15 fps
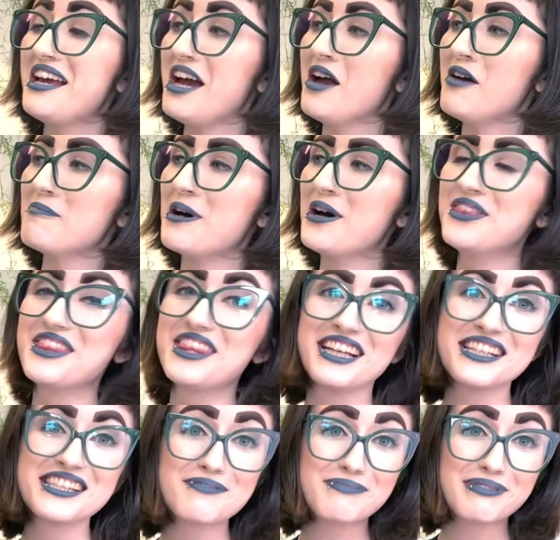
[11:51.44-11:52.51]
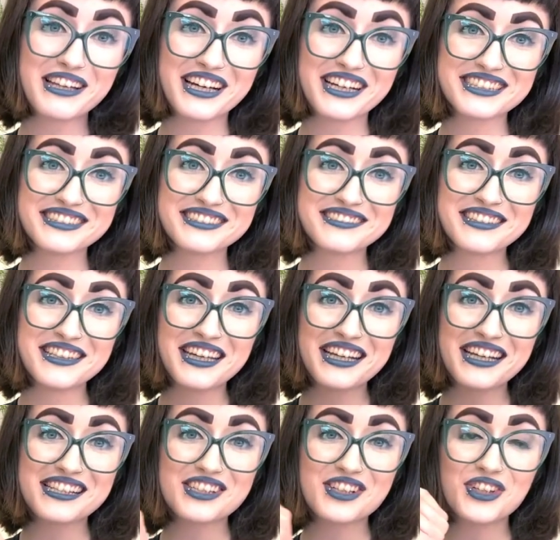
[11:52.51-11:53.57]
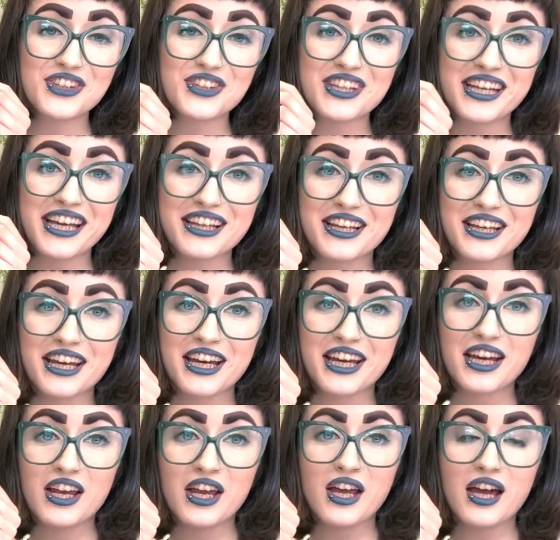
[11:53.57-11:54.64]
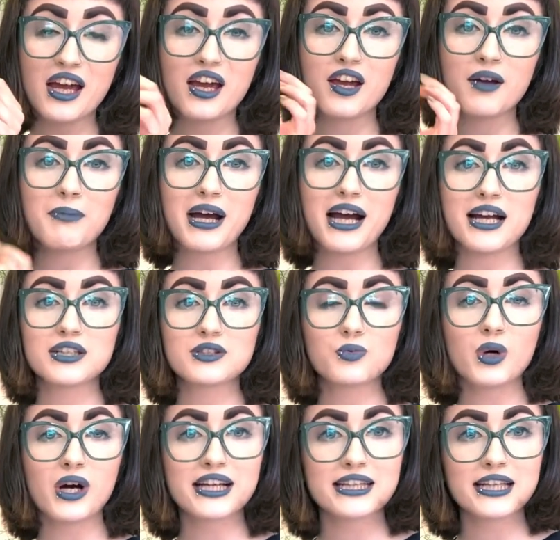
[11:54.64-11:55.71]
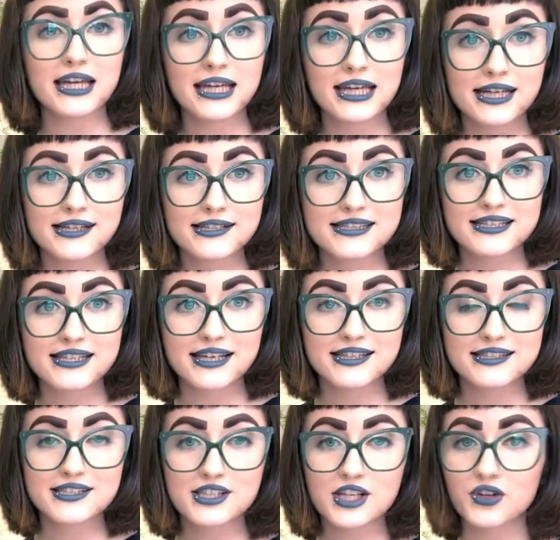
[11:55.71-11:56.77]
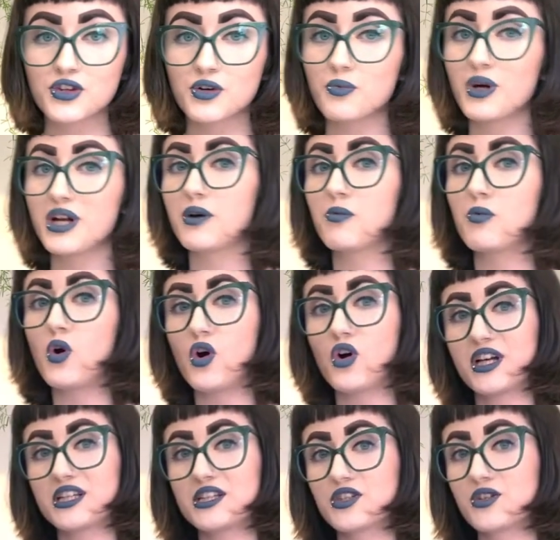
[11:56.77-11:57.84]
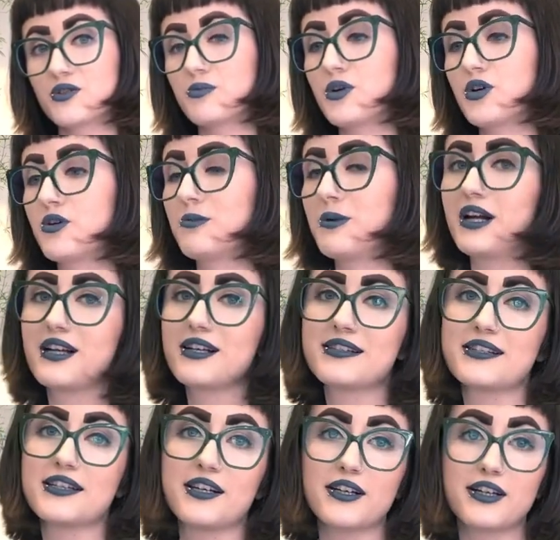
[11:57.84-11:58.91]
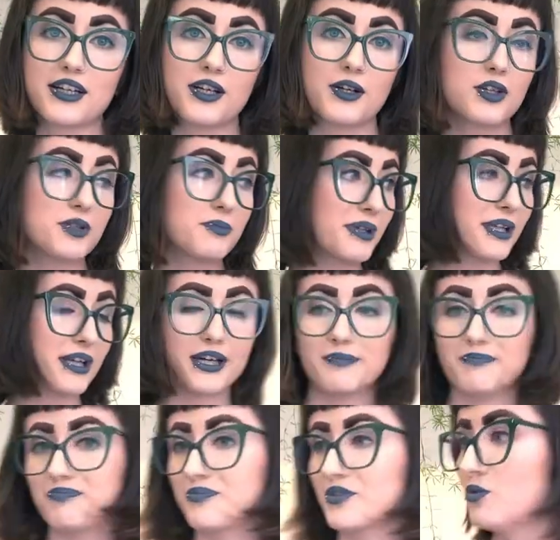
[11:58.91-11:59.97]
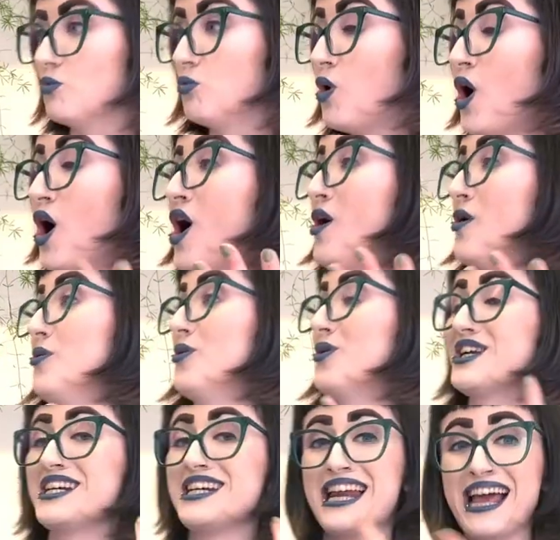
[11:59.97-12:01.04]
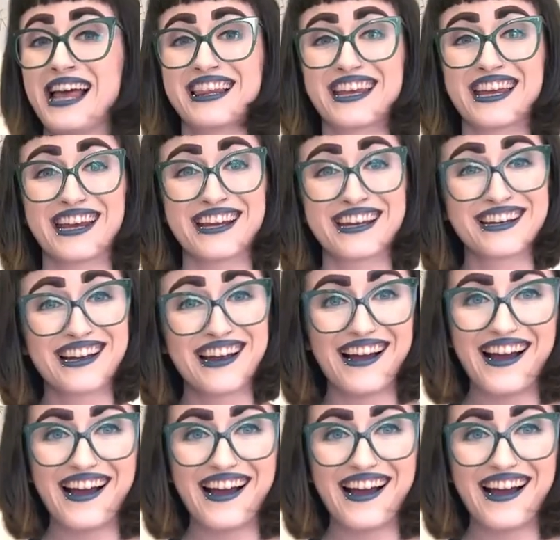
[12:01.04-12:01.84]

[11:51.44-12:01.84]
Um, but this plant is called Nelly. Um, and why that is, is so that when I walk into the room and I see her, I can just be like, whoa, Nelly.